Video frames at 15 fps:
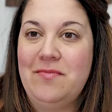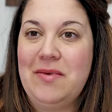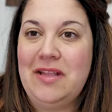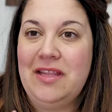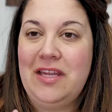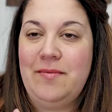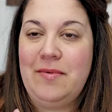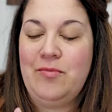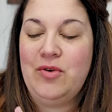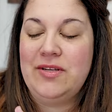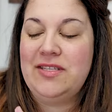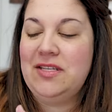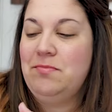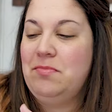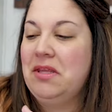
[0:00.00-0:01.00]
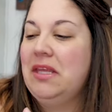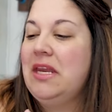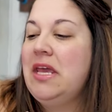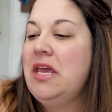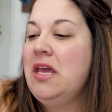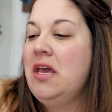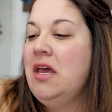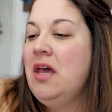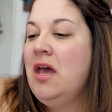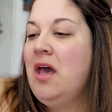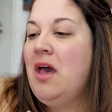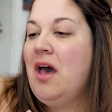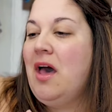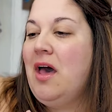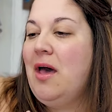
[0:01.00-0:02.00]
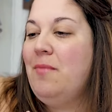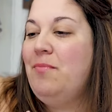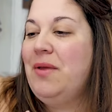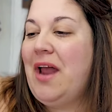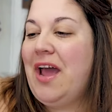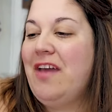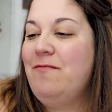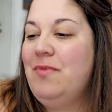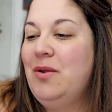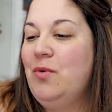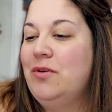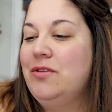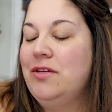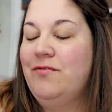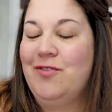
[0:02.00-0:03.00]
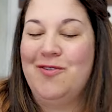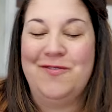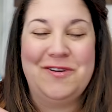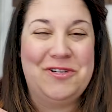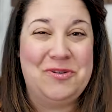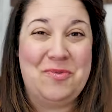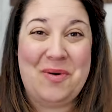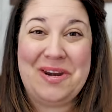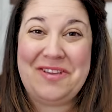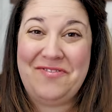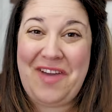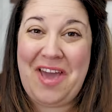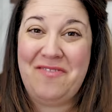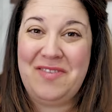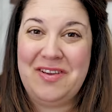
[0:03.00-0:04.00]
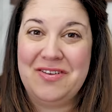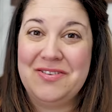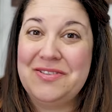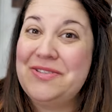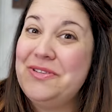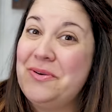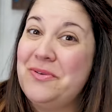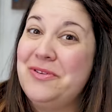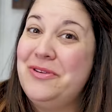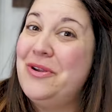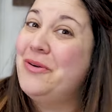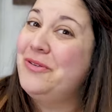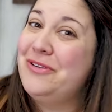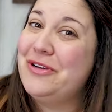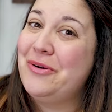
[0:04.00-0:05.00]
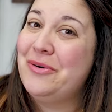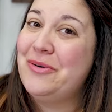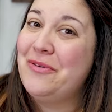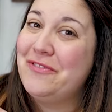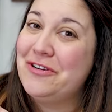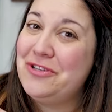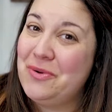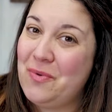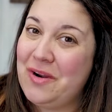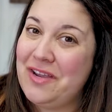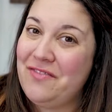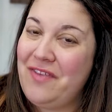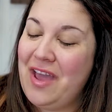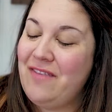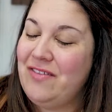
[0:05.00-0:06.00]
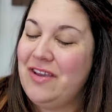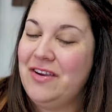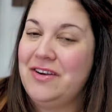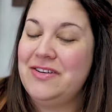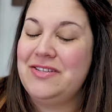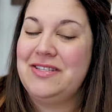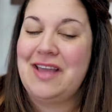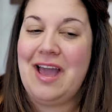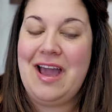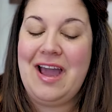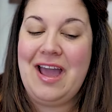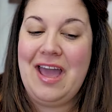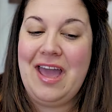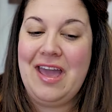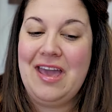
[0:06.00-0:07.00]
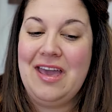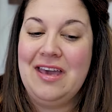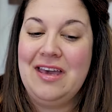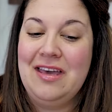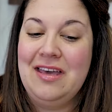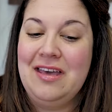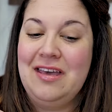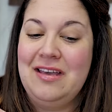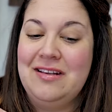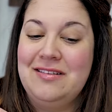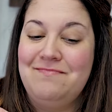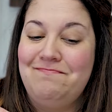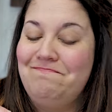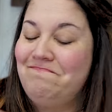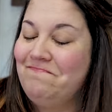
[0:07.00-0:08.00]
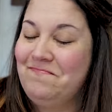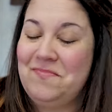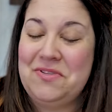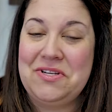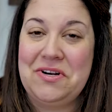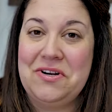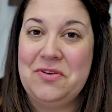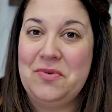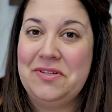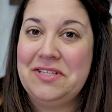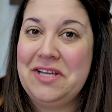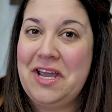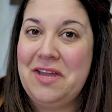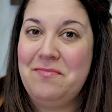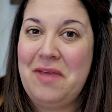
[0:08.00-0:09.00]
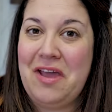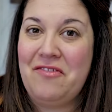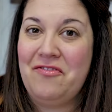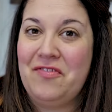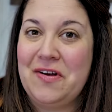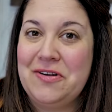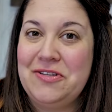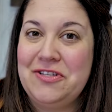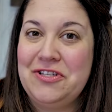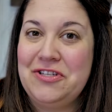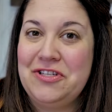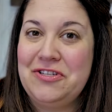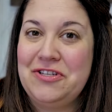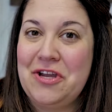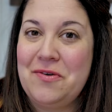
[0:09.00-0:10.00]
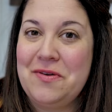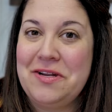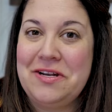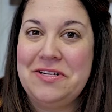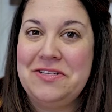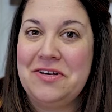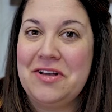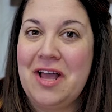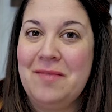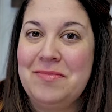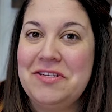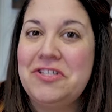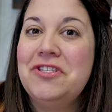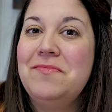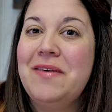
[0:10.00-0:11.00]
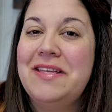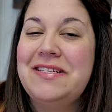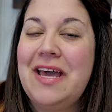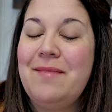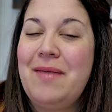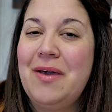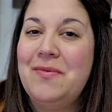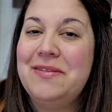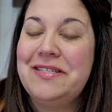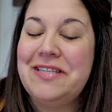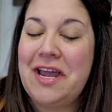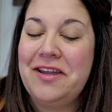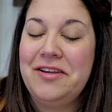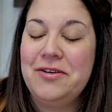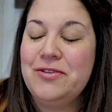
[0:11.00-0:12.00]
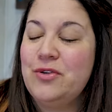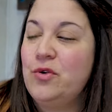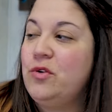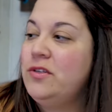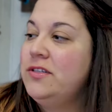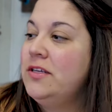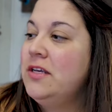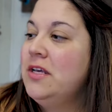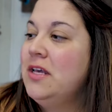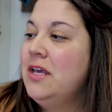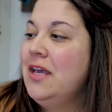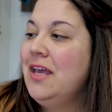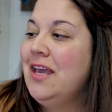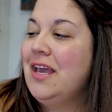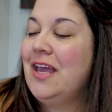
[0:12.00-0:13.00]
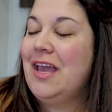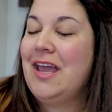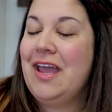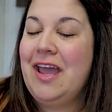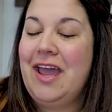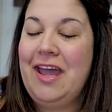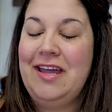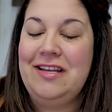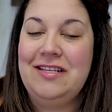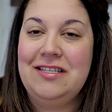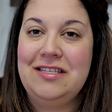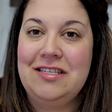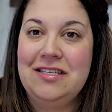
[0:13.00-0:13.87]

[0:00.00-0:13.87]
me a little bit more stability. Uh, but I have been quilting for over 25 years. No, no joke. Over 25 years, I started quilting. I had my first show in an adult competition by the time I was nine years old. And